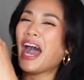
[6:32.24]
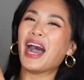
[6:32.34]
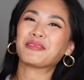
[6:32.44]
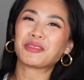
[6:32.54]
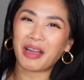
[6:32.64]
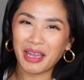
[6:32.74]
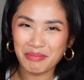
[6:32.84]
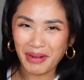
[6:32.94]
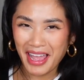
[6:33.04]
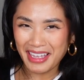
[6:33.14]
I'm so
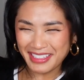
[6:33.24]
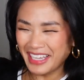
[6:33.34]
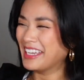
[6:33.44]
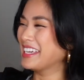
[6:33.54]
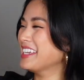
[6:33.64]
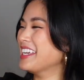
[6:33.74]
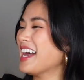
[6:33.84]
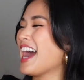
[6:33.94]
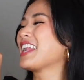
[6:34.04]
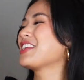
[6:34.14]
colorblind.
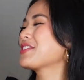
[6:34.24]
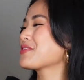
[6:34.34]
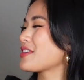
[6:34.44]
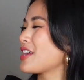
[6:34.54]
I love the